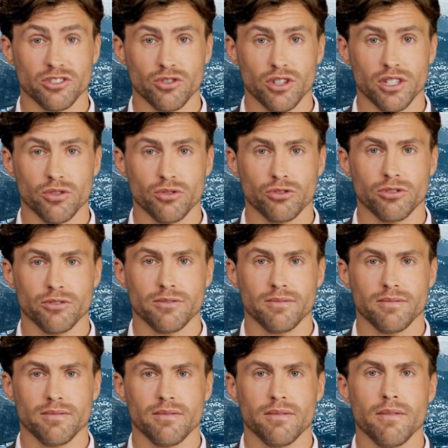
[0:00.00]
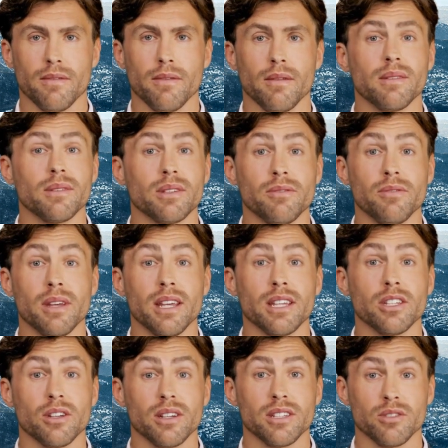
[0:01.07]
trails. The
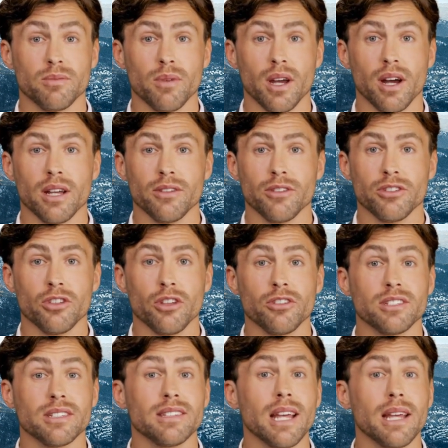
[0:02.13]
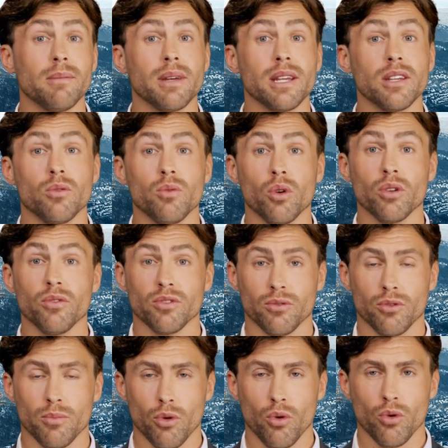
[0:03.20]
funicular departs just a 10-minute walk from
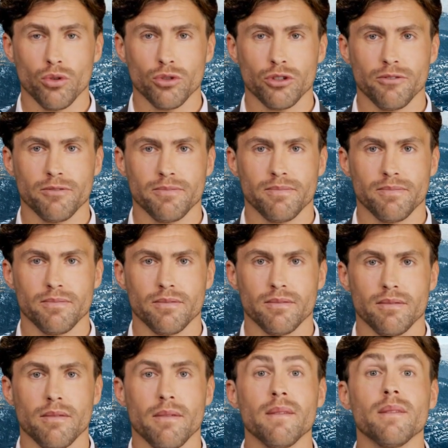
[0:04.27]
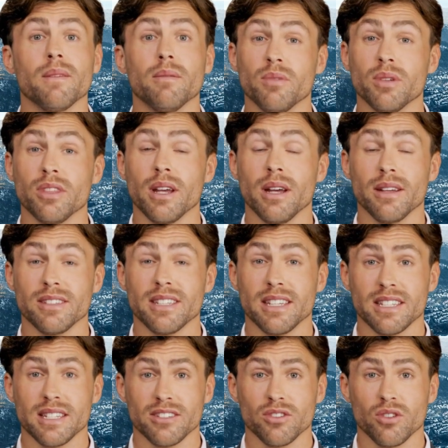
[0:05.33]
the port. Return
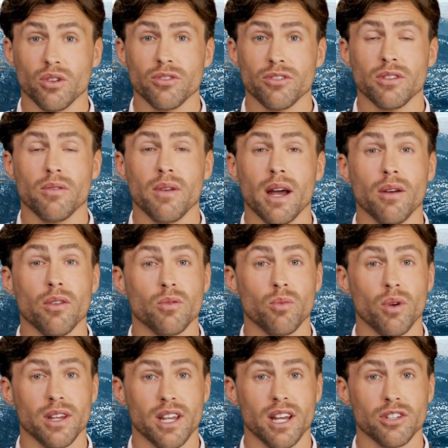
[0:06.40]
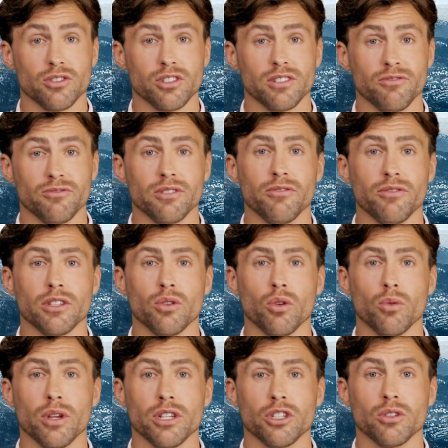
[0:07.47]
ticket costs around 150
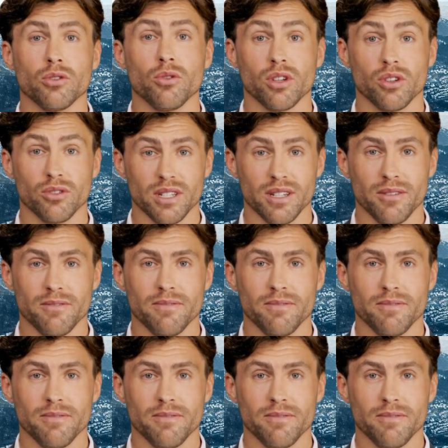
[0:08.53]
Norwegian krone.